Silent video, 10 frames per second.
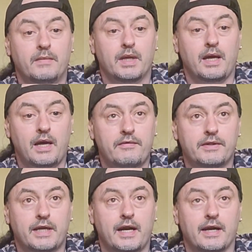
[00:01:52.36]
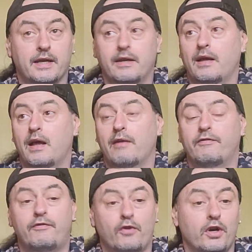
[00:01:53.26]
have a target, and
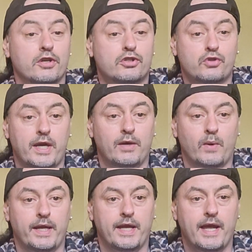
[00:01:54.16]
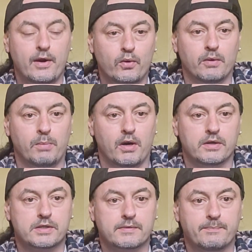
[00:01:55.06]
fire straight away out of the
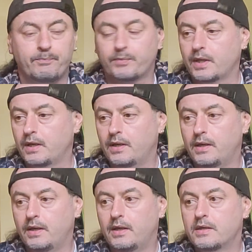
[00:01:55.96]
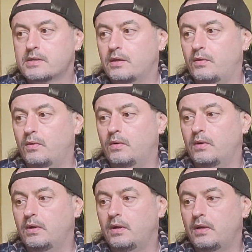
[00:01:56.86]
box. So
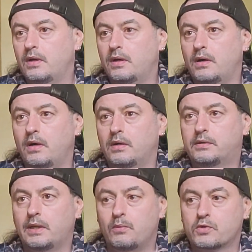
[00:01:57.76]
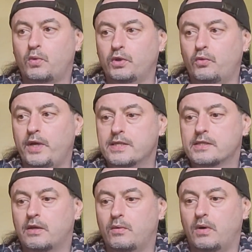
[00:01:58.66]
that was one of the reasons
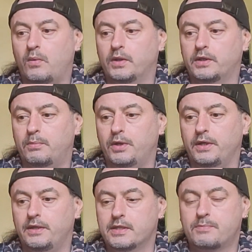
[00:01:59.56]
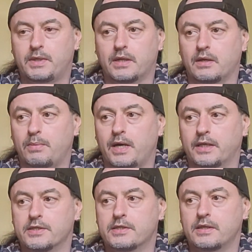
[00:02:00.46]
I wanted to buy this particular
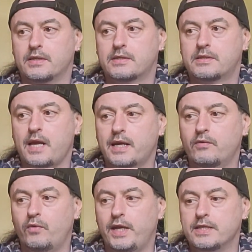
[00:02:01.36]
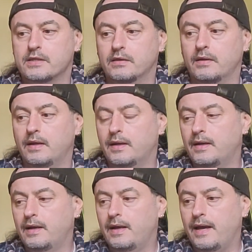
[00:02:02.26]
package. The second reason,
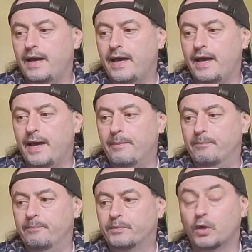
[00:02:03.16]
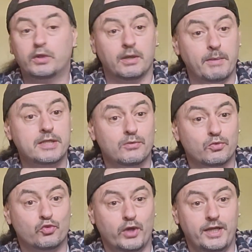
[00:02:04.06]
did I mention it
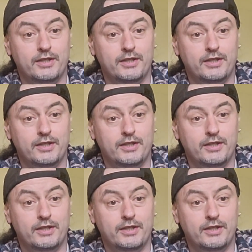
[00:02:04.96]
was really